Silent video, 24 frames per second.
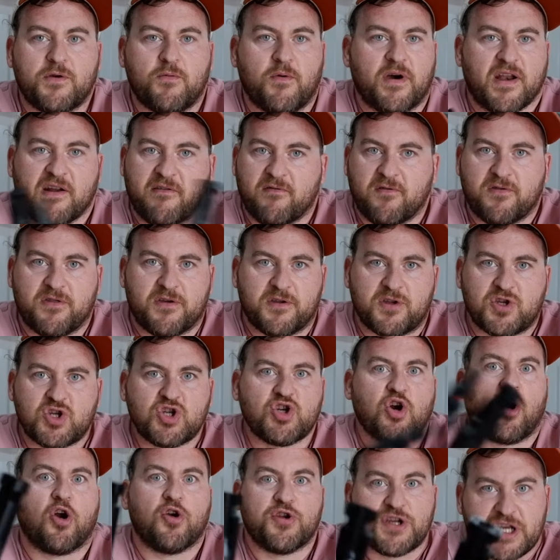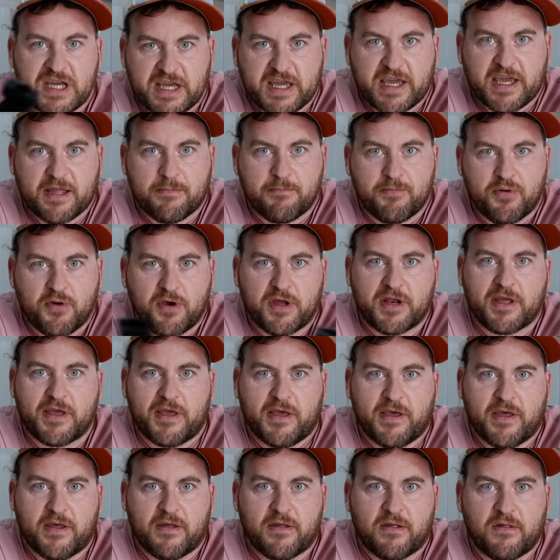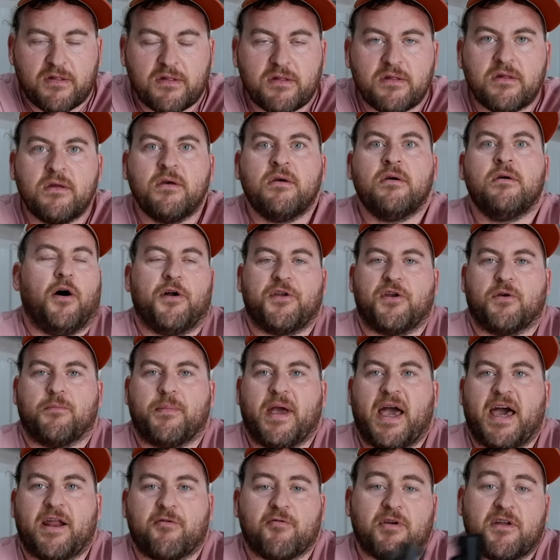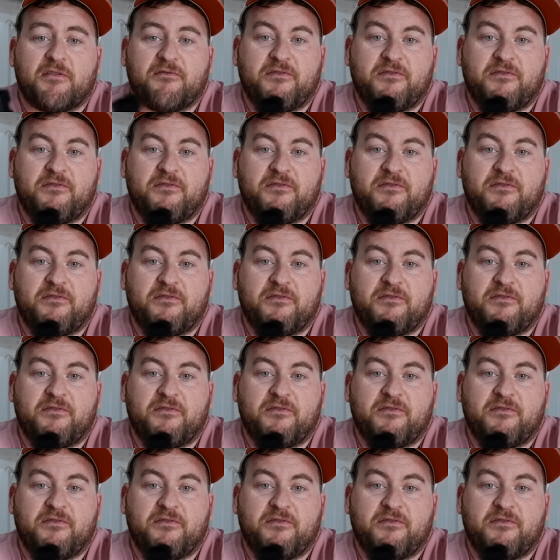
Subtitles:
to whatever the charging input is on your battery.